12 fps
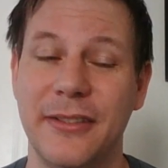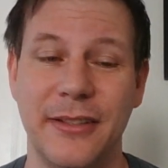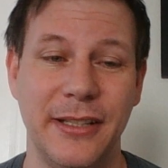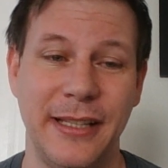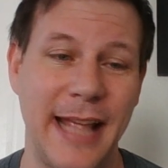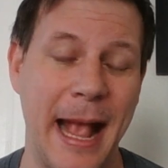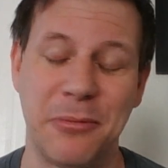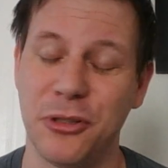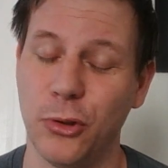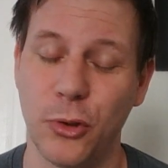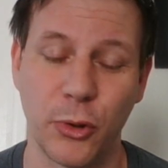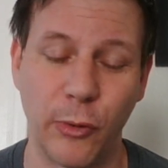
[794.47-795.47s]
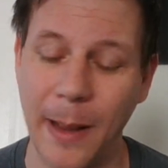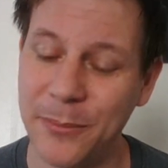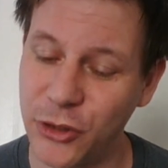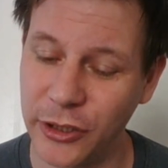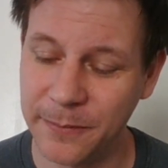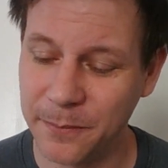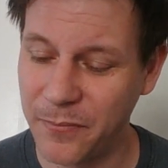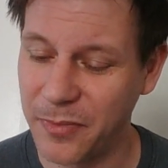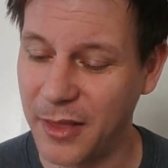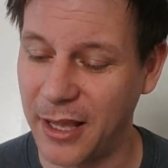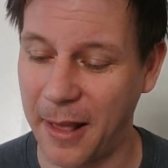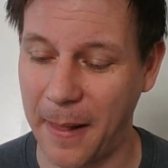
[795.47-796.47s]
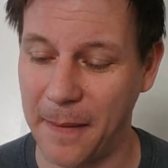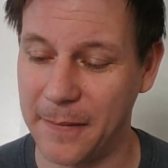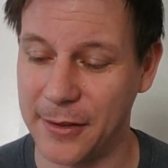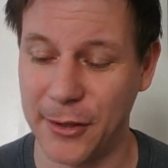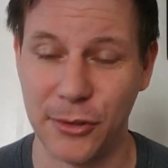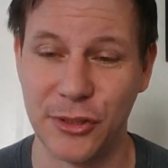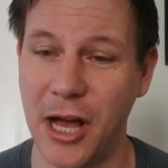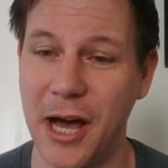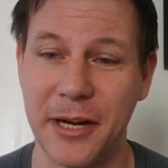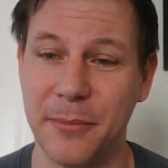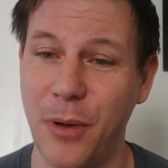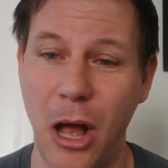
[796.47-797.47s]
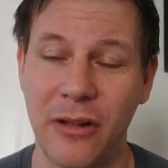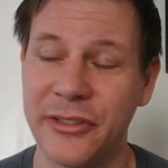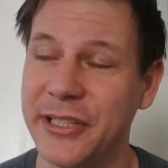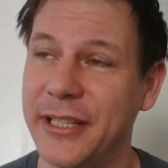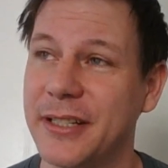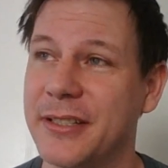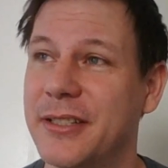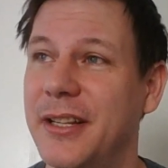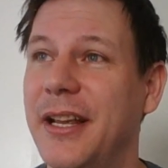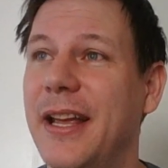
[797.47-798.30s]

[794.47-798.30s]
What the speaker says: the absolute corruption that goes on in politics.